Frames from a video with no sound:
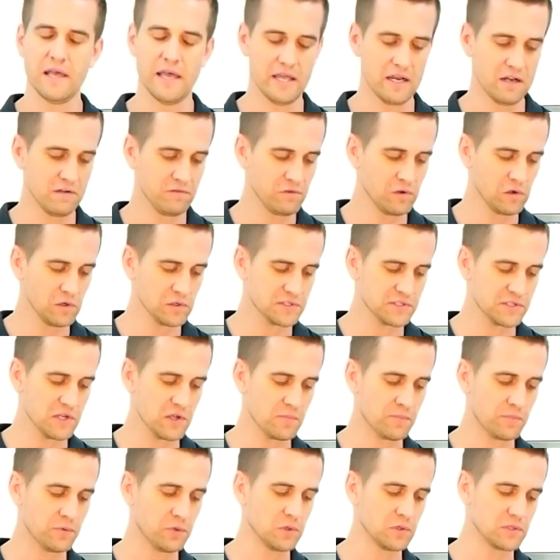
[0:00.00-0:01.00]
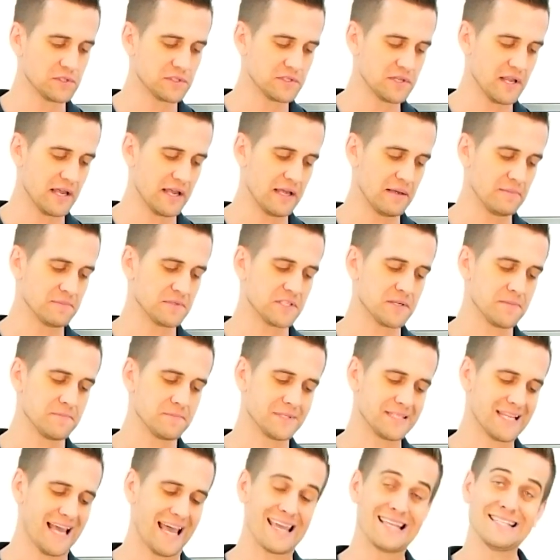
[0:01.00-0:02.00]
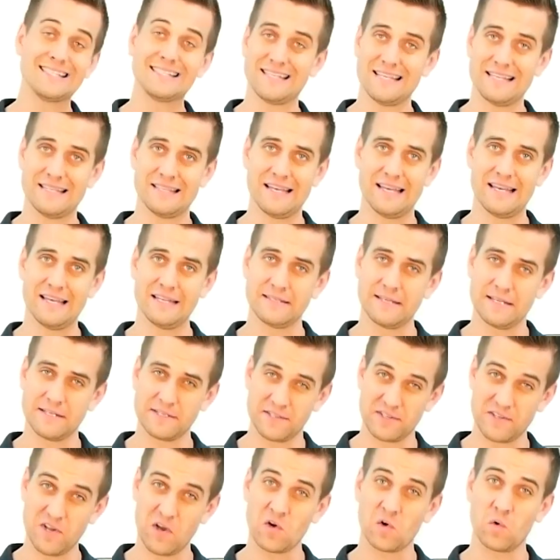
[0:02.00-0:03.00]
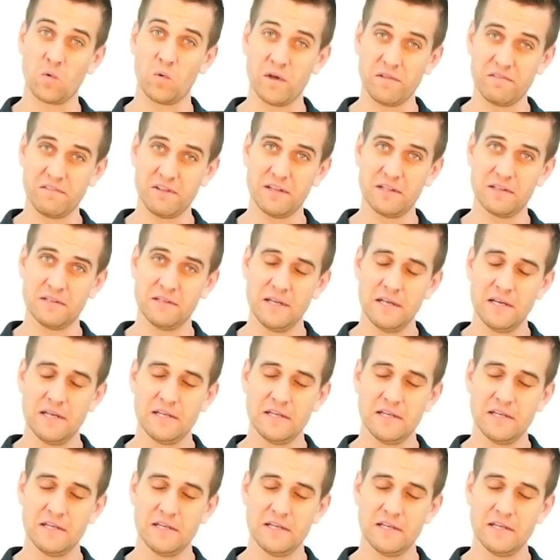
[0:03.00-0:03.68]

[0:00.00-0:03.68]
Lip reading: And I've also put some dates in there to soak with it